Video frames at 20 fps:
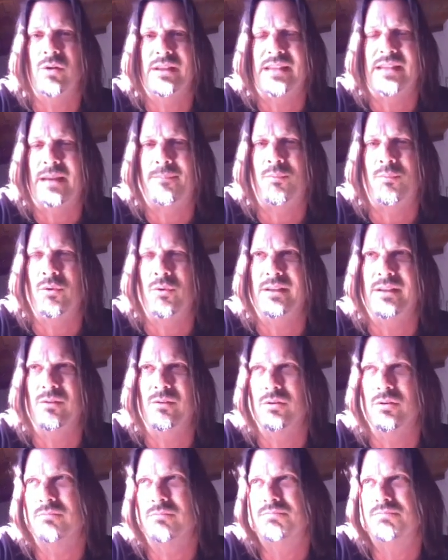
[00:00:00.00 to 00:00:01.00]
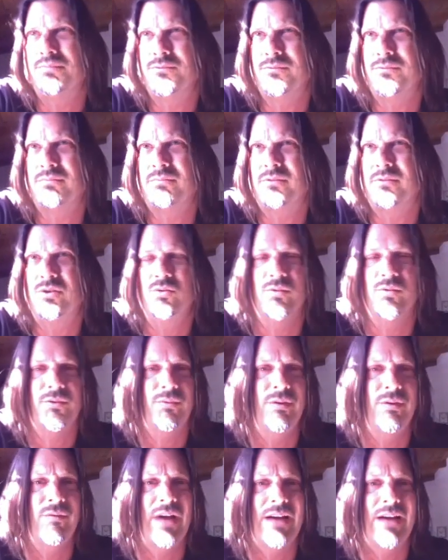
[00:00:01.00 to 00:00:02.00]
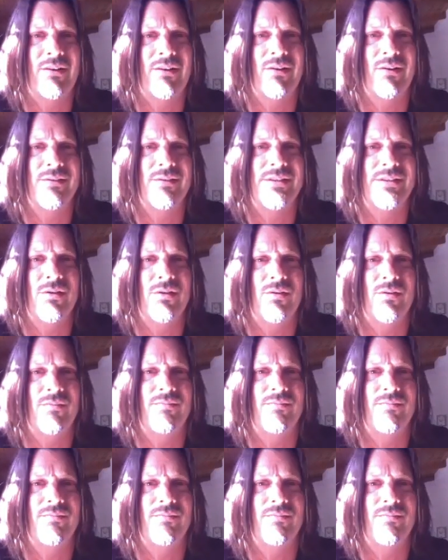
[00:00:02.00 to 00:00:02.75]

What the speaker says: At that point, there were 2 or 3 records,